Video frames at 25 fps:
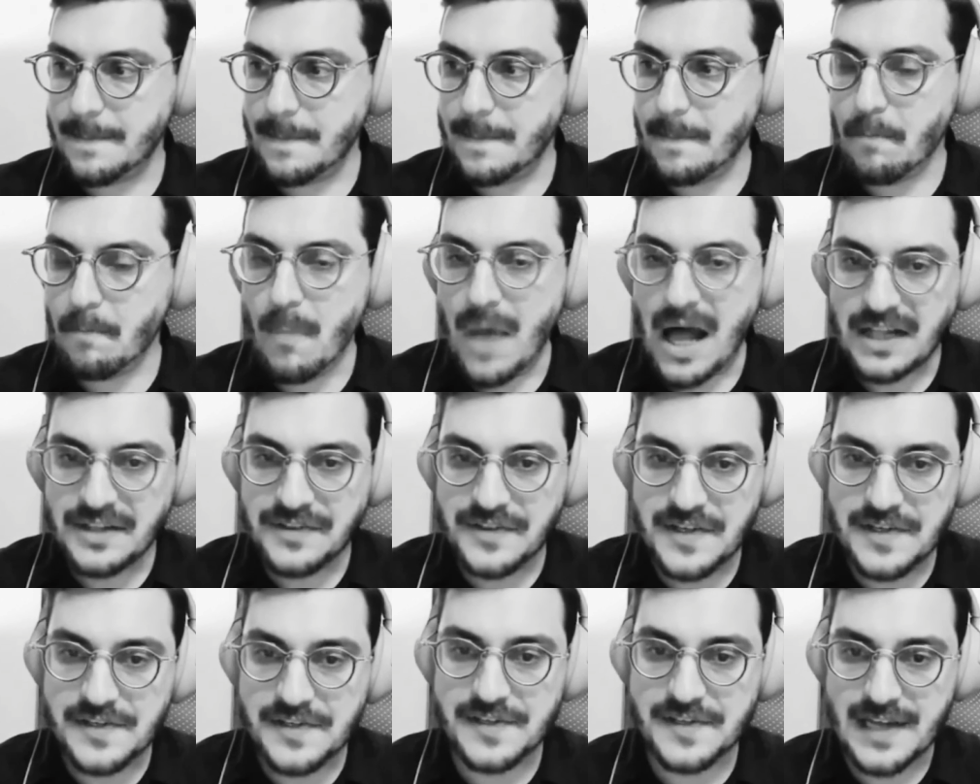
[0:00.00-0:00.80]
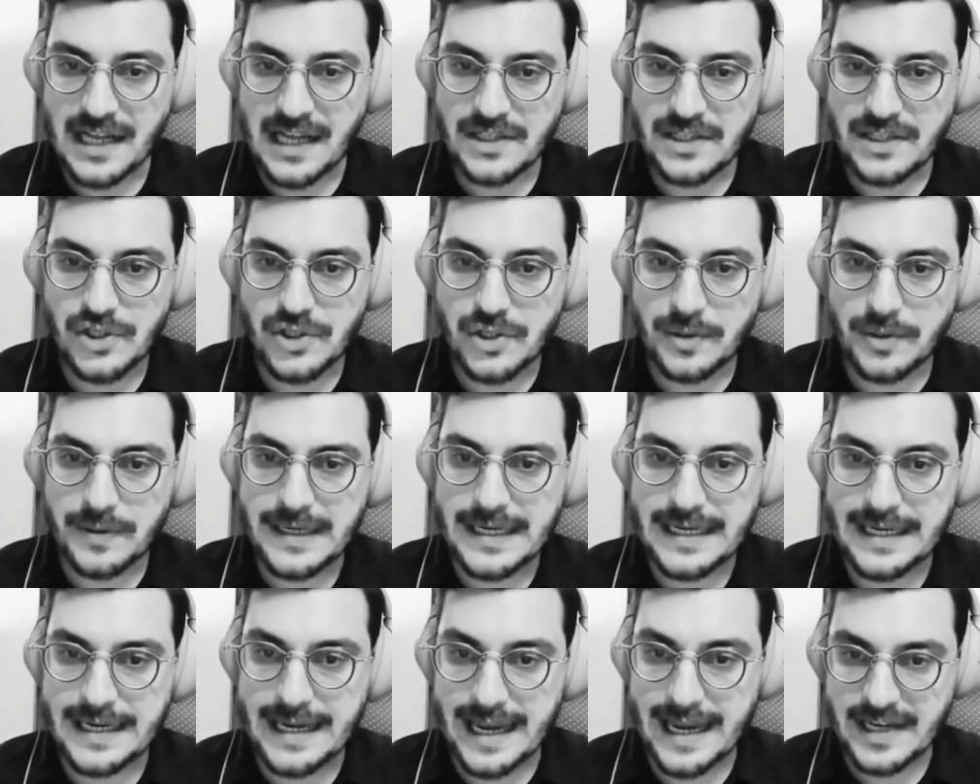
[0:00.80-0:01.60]

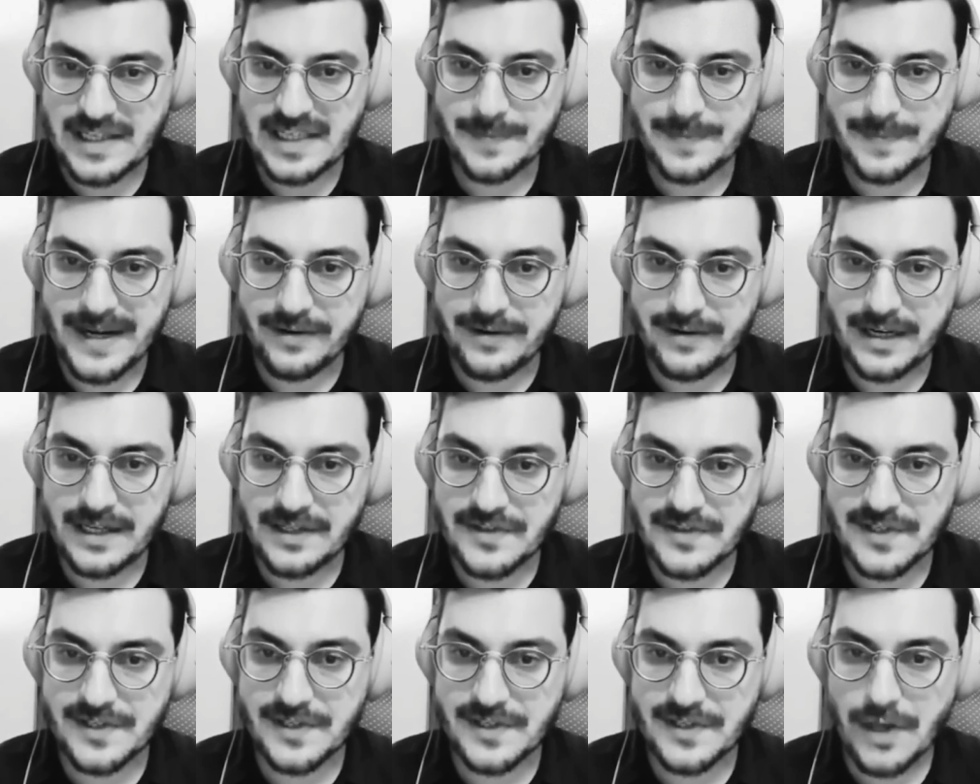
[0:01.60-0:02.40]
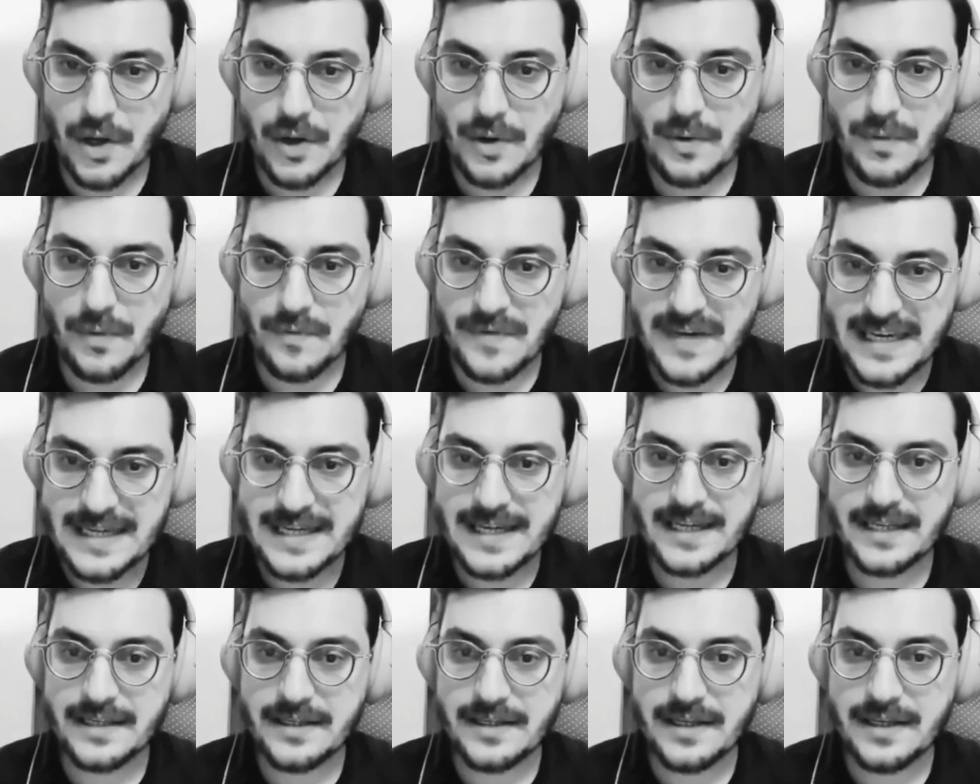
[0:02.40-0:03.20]
multi-sensory experience. So we
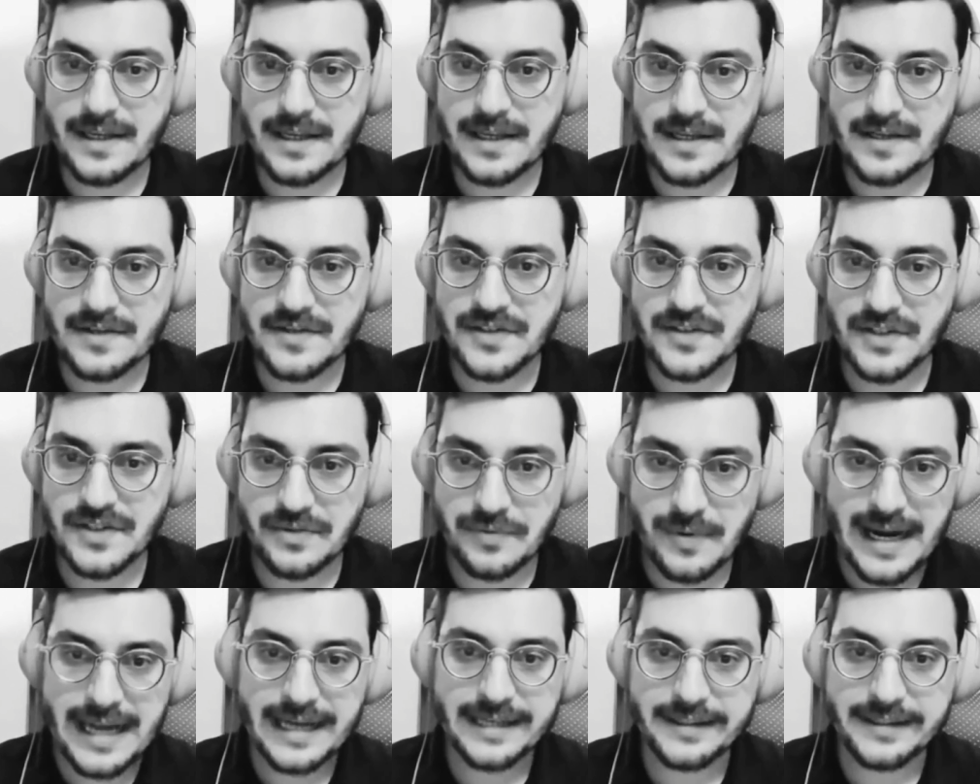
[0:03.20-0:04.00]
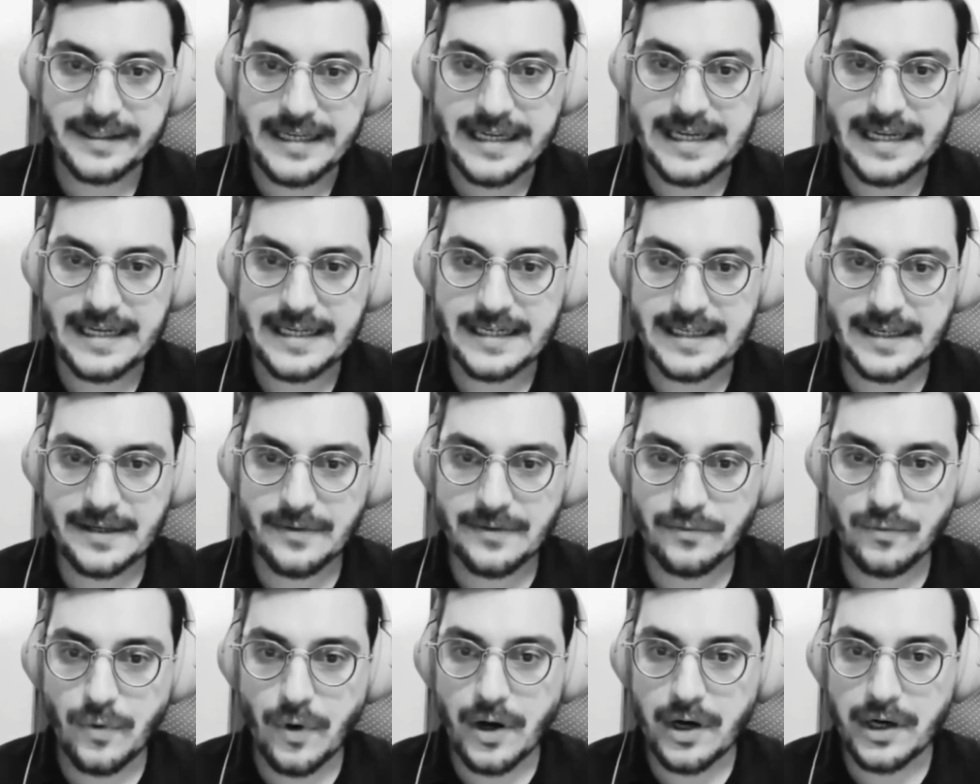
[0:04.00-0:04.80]
can directly
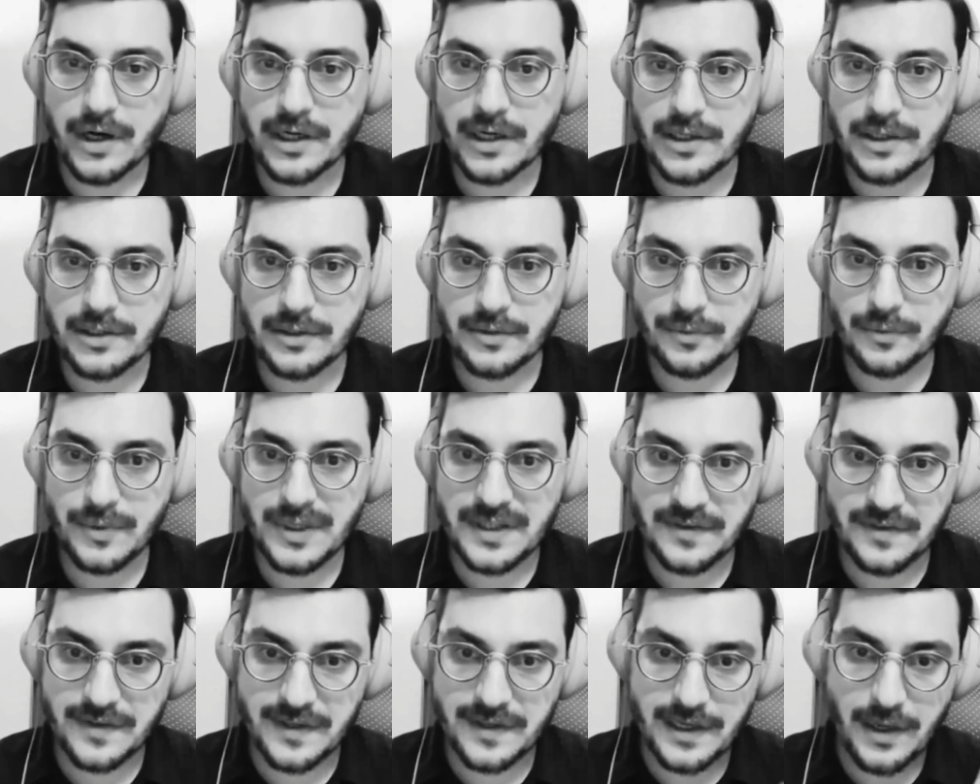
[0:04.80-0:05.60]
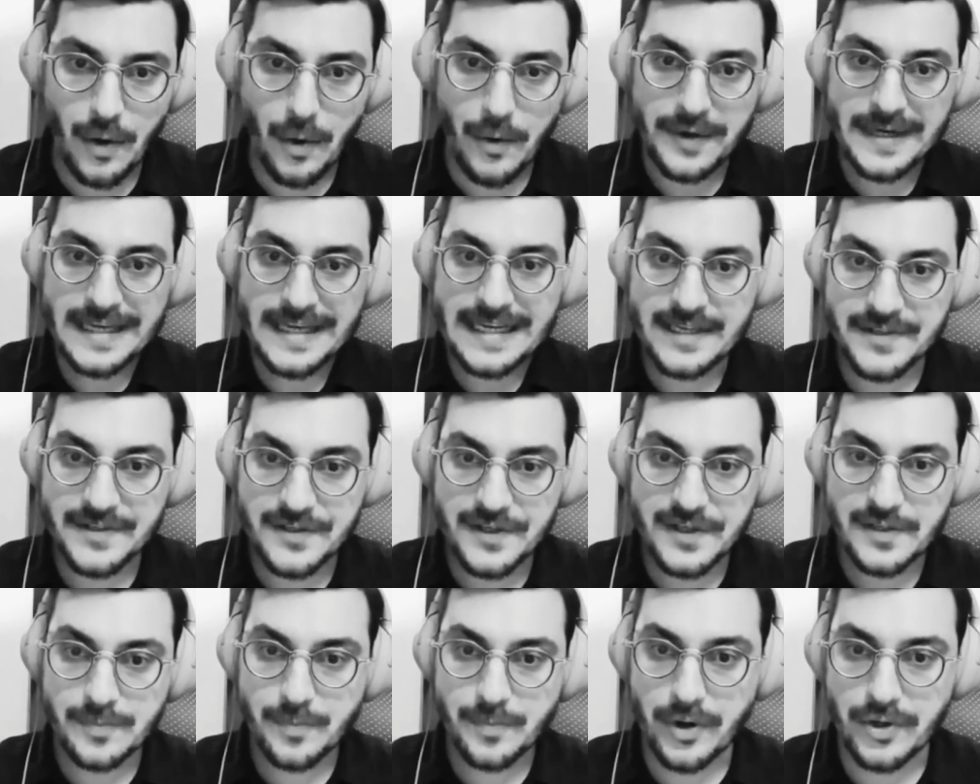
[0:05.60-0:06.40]
work with the
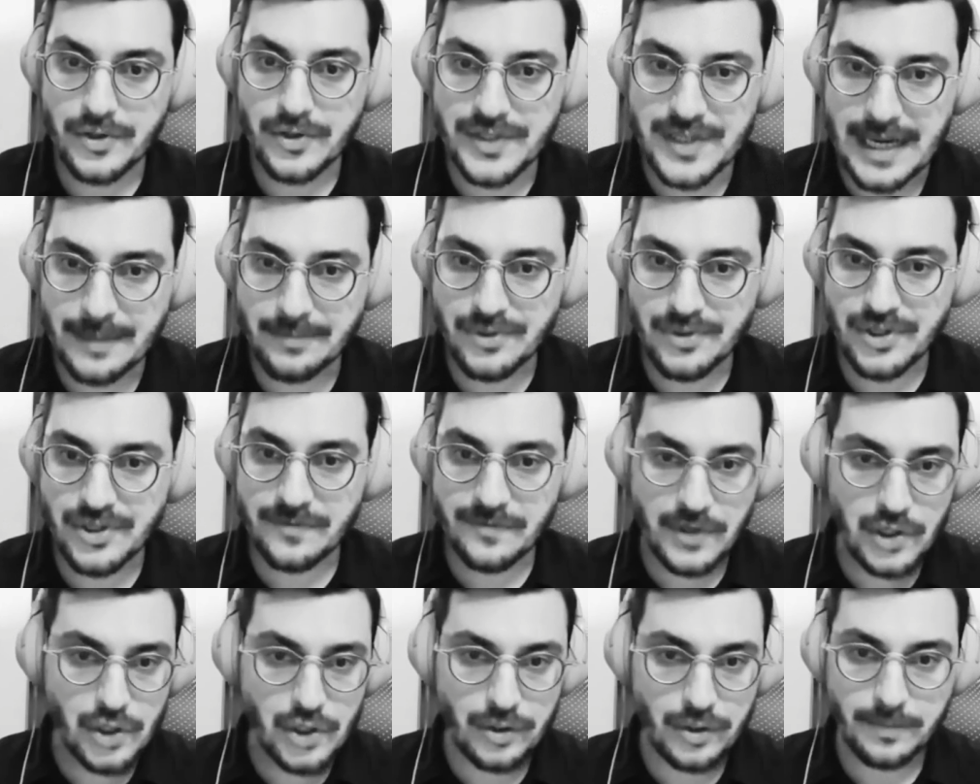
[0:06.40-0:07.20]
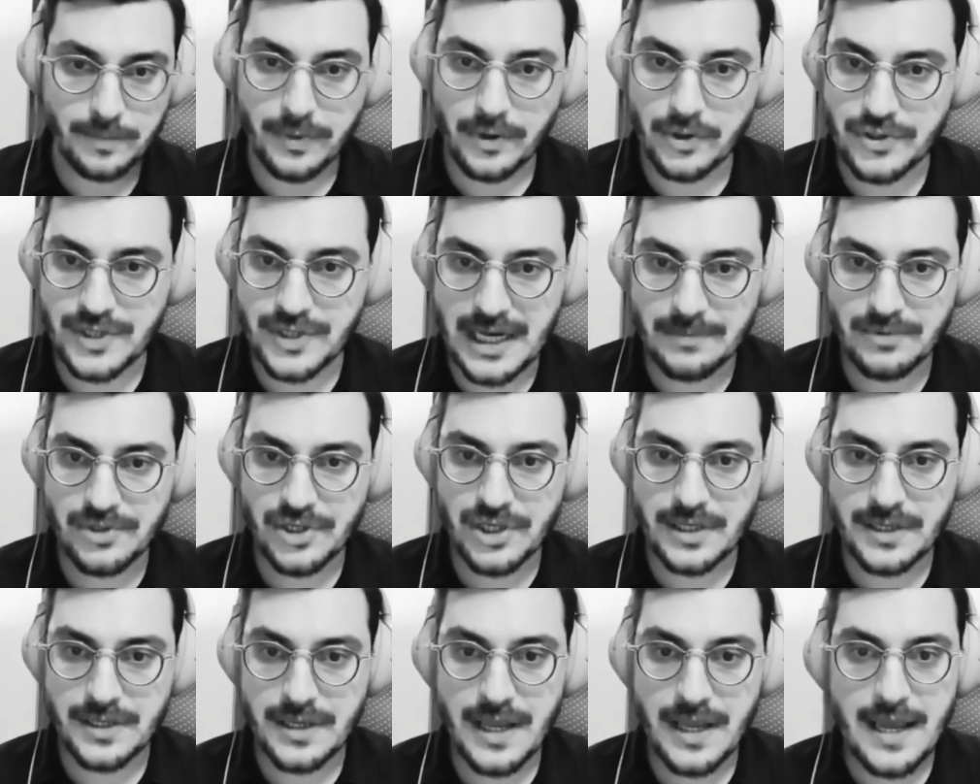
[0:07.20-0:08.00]
audience's perception, visual
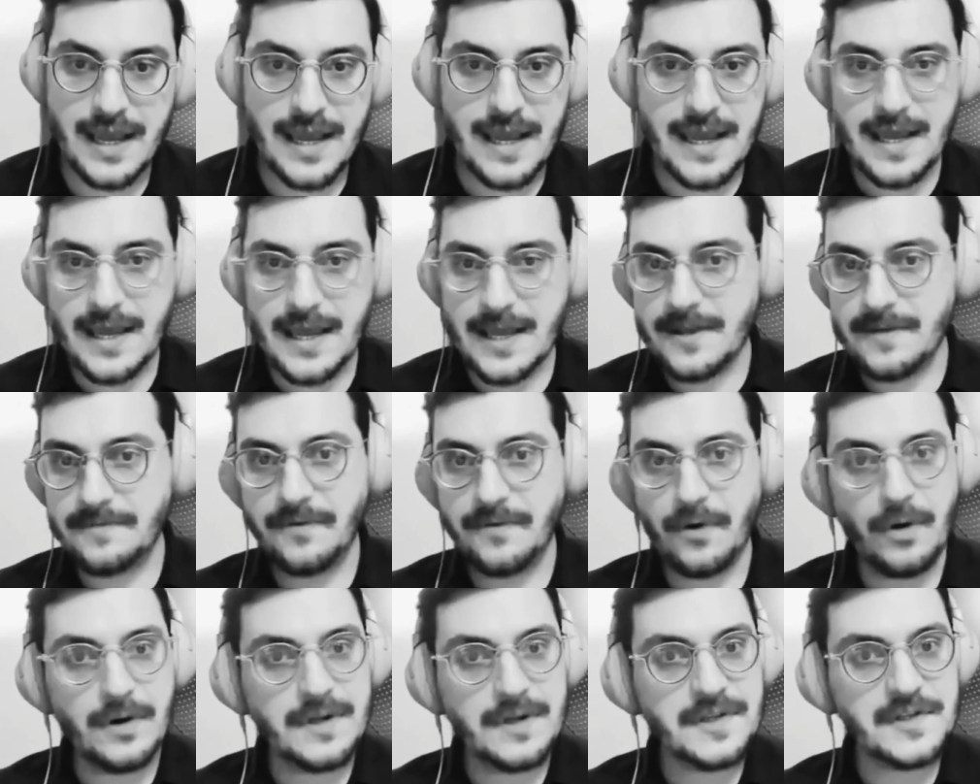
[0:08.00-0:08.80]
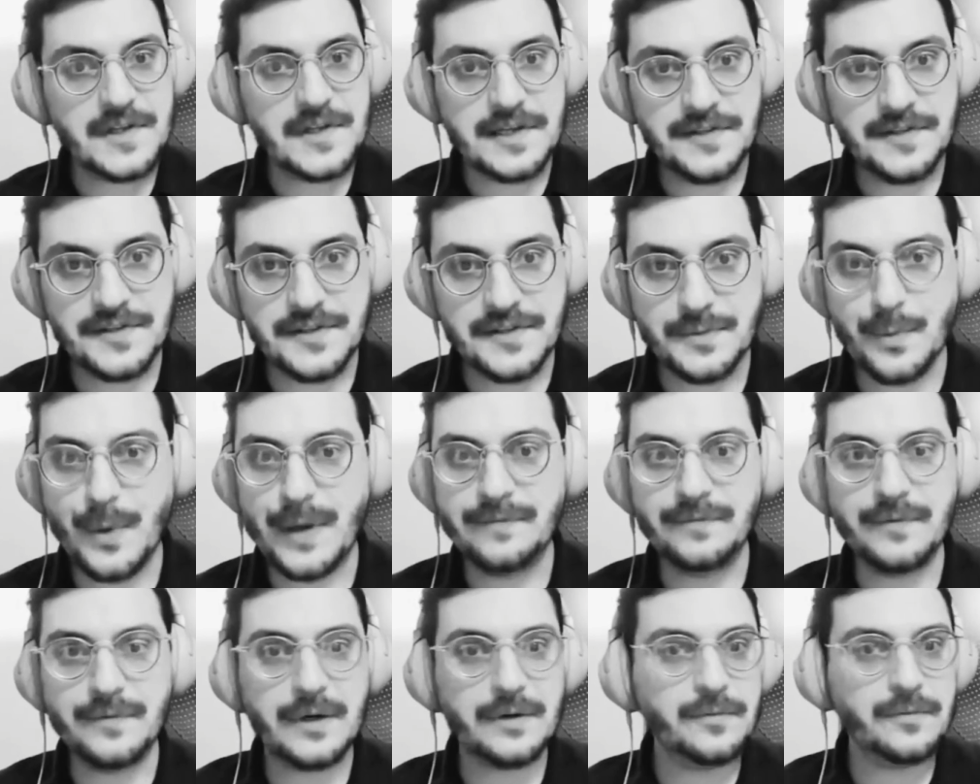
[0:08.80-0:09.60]
perception. for instance,
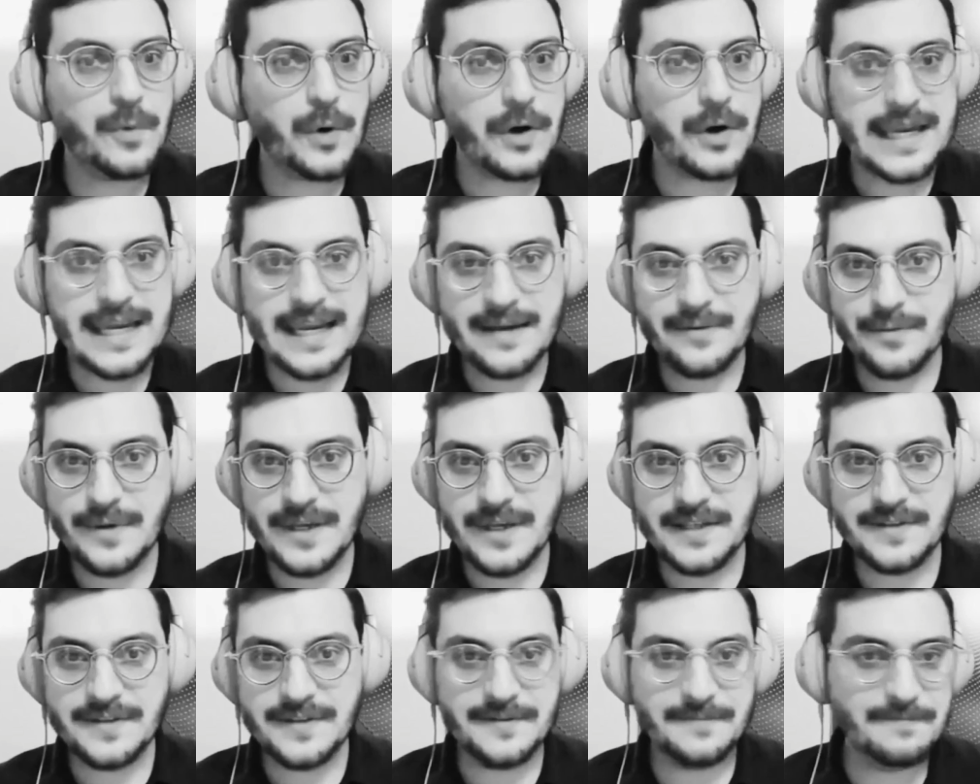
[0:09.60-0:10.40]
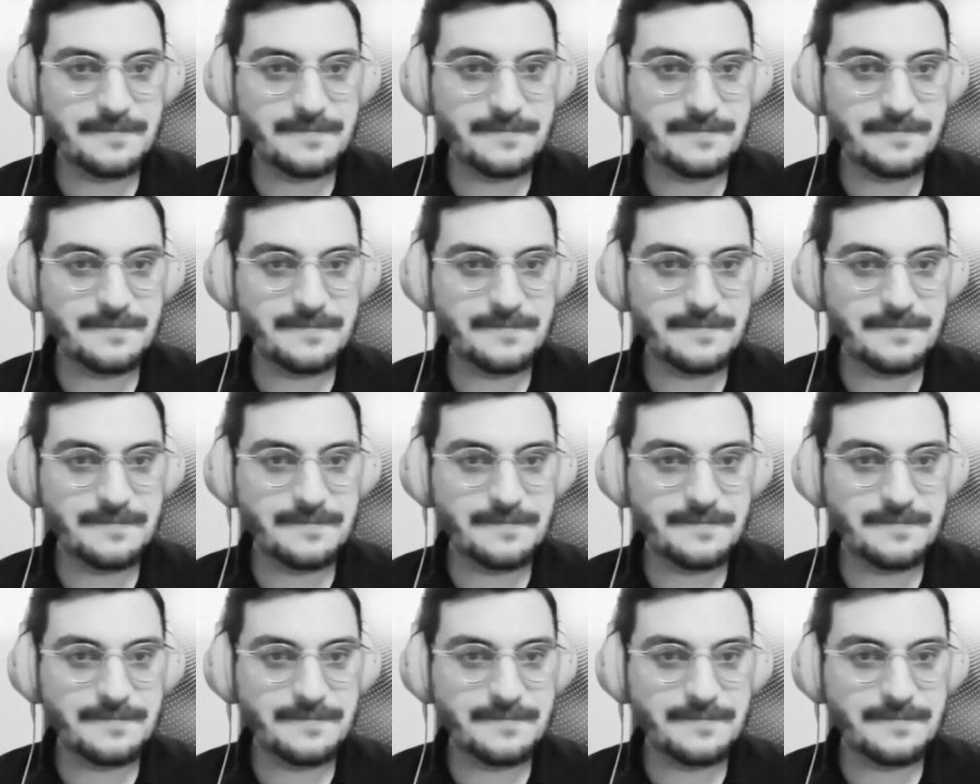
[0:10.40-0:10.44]
when we're working with,